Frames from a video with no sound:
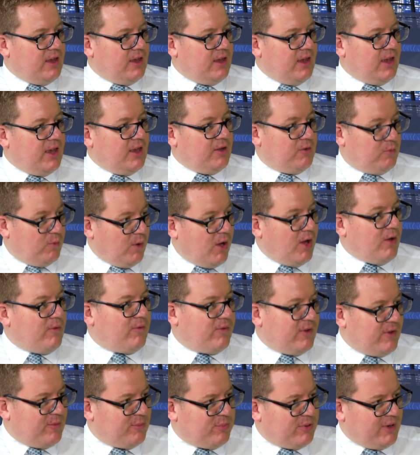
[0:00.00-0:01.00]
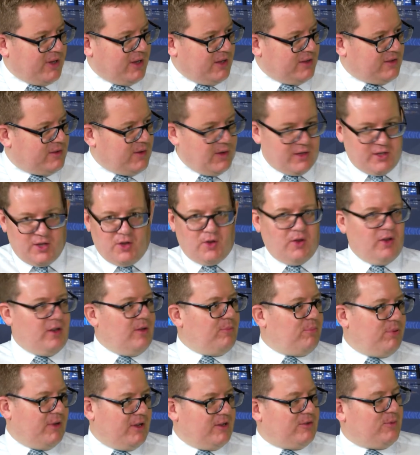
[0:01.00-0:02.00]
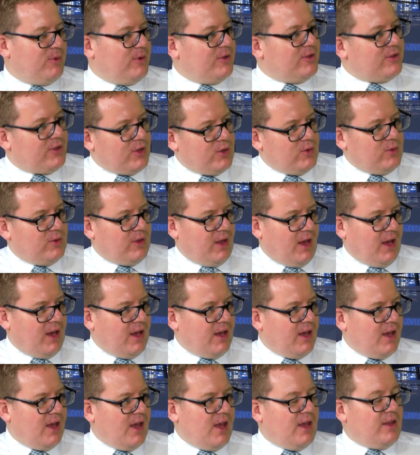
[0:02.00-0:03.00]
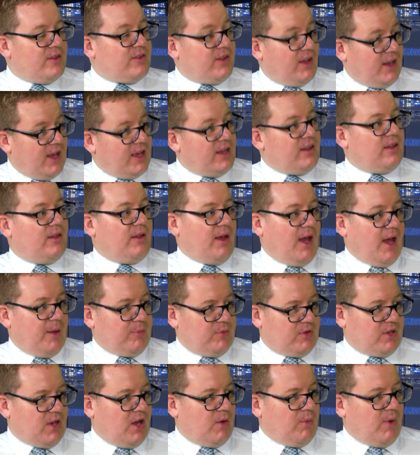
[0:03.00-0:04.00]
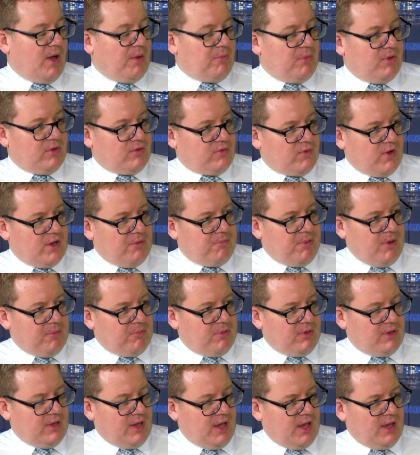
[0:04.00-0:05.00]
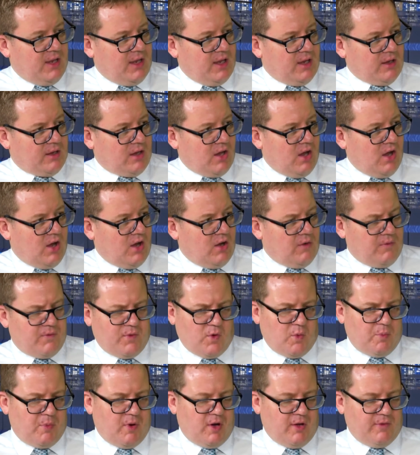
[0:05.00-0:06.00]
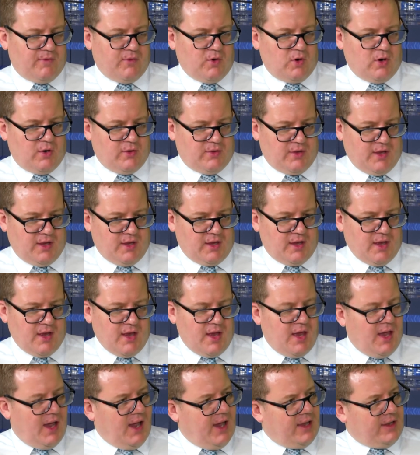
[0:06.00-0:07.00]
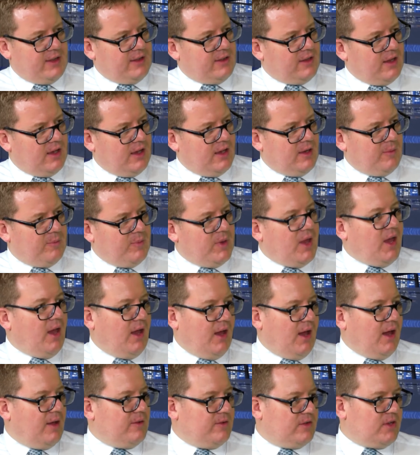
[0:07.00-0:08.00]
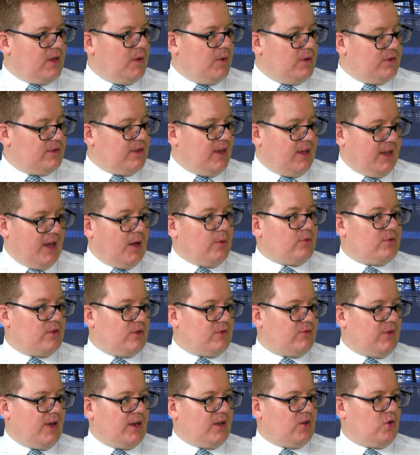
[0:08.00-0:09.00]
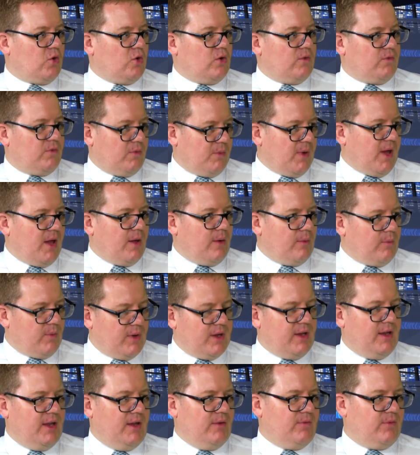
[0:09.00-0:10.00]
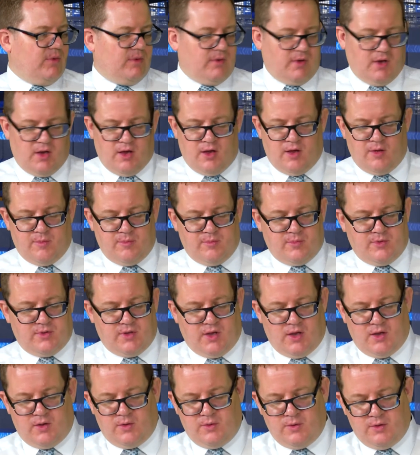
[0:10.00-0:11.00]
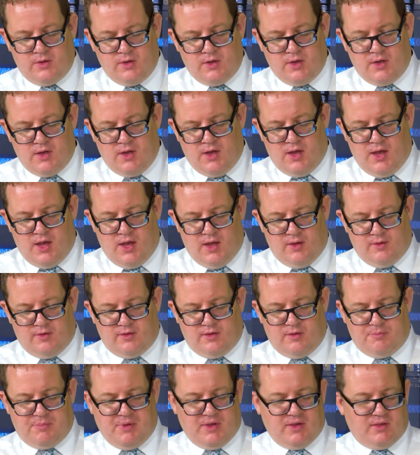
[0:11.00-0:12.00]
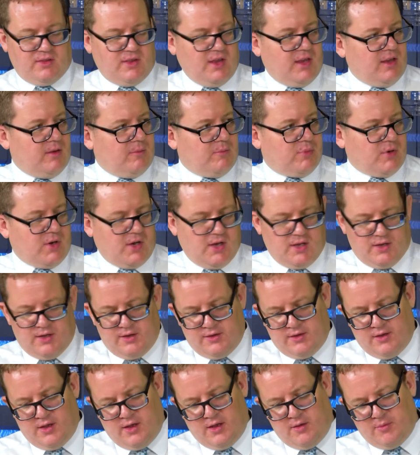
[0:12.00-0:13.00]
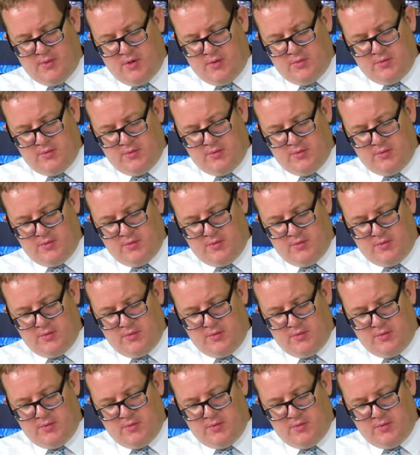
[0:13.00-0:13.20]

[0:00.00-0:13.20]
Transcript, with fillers: He'd worked for the police, so he knew that the police wouldn't do that. Yeah. So they happened to go away. But it's three people in, in a car, four by four, I think. And uh, yeah, and so it's, and that was just around the corner from where we live. Um, so it's a big thing in Brighton, isn't it, at the moment?